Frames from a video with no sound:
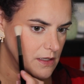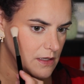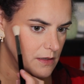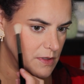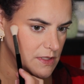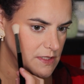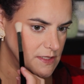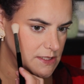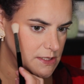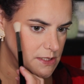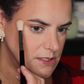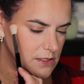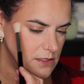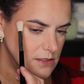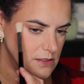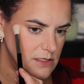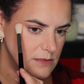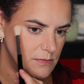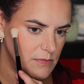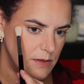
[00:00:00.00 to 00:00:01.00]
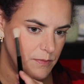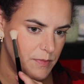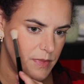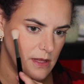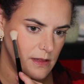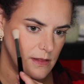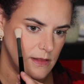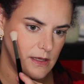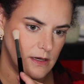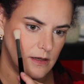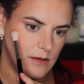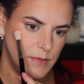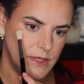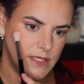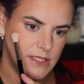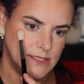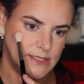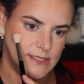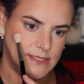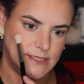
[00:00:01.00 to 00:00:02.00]
I'm concerned it might be a little
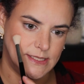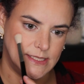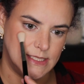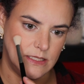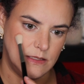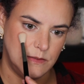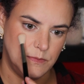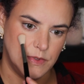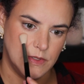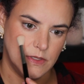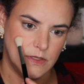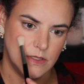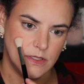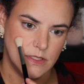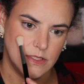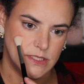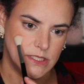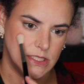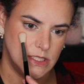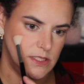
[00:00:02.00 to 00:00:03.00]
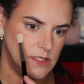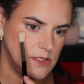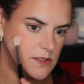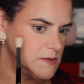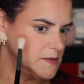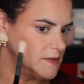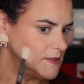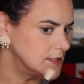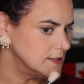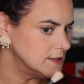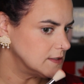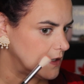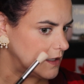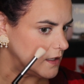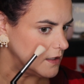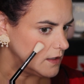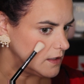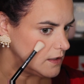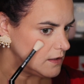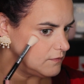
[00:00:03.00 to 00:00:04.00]
bit deep to use as a
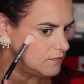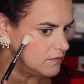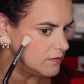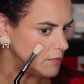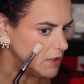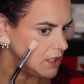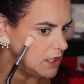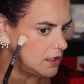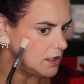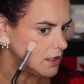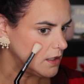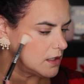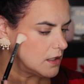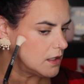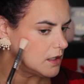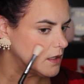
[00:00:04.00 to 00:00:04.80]
highlighter for me.